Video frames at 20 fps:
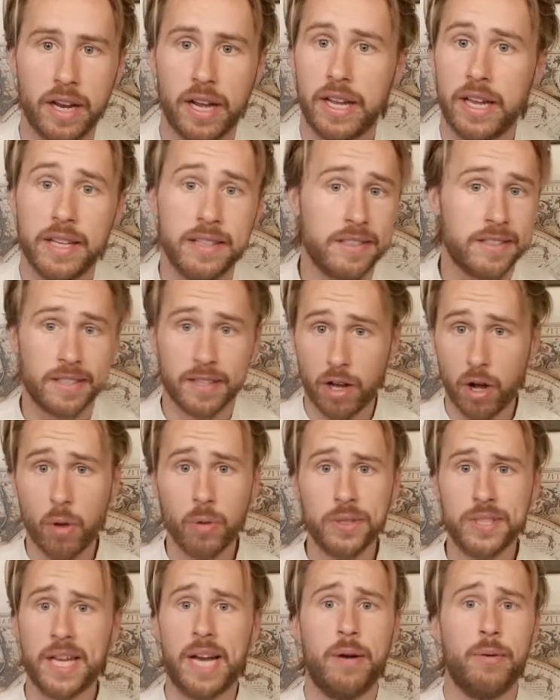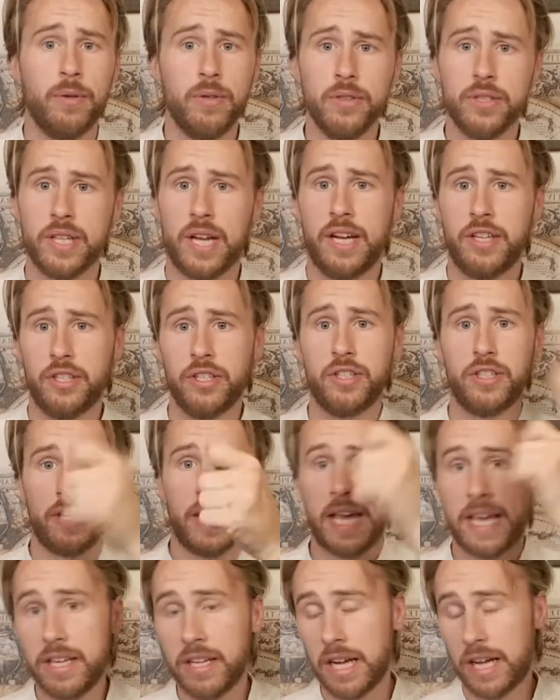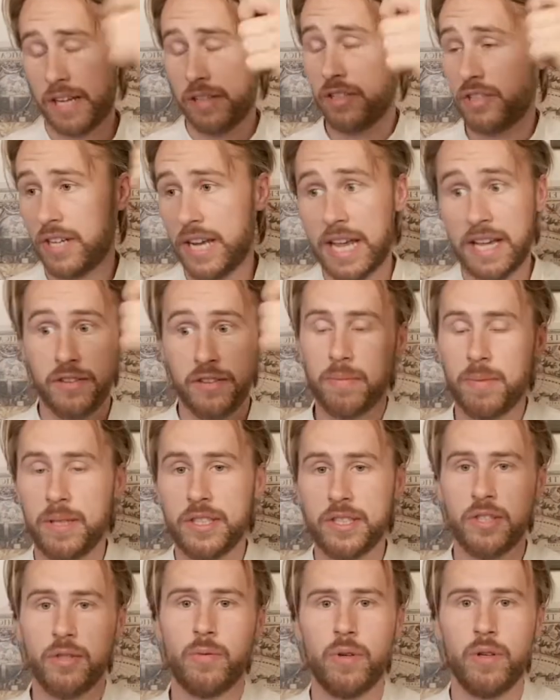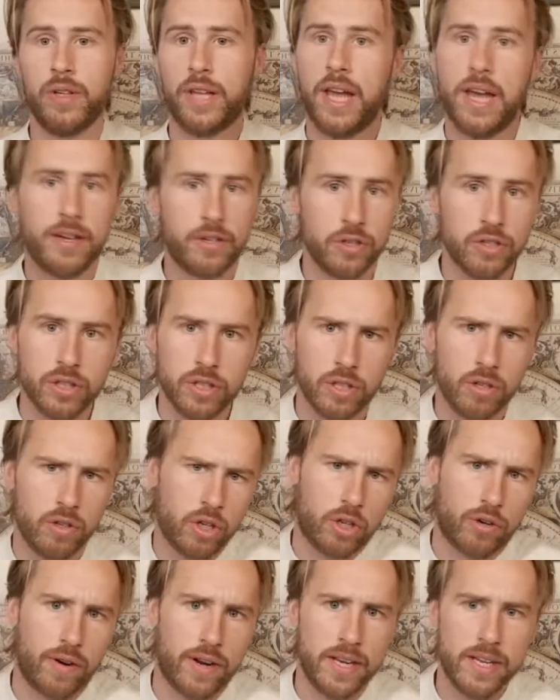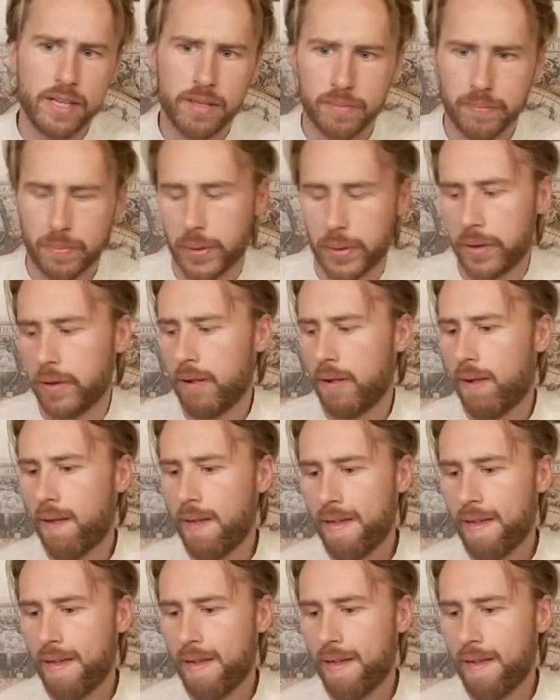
I had old towels that I just nailed them into the wall. Yeah, it doesn't look great, but